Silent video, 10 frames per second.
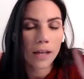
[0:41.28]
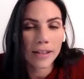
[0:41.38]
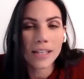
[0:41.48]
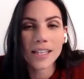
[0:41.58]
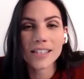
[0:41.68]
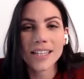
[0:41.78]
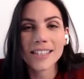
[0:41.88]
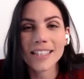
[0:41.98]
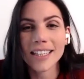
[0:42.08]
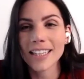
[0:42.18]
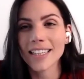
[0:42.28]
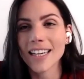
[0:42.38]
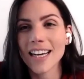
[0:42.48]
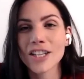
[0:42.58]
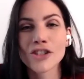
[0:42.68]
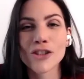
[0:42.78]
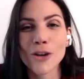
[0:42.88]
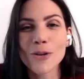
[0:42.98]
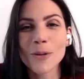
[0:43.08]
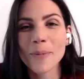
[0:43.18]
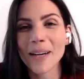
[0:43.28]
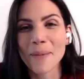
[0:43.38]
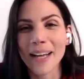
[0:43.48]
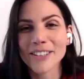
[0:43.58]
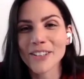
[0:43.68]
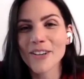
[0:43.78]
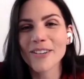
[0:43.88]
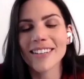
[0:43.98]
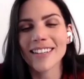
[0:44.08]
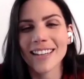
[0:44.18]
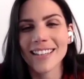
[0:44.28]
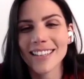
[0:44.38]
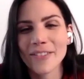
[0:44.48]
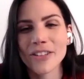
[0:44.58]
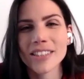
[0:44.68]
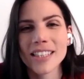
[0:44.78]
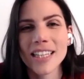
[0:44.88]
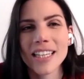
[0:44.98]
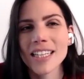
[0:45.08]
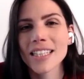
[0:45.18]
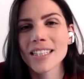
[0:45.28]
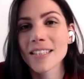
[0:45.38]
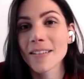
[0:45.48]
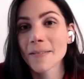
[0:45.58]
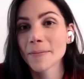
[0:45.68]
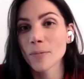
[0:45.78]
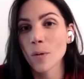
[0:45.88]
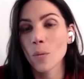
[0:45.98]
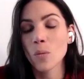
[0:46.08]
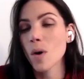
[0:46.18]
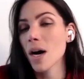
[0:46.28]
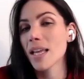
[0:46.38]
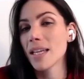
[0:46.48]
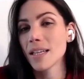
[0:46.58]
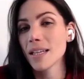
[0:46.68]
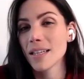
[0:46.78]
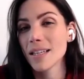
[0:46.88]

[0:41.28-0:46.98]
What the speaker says: I think it's like a joke but a bad joke. I think the first thing is one,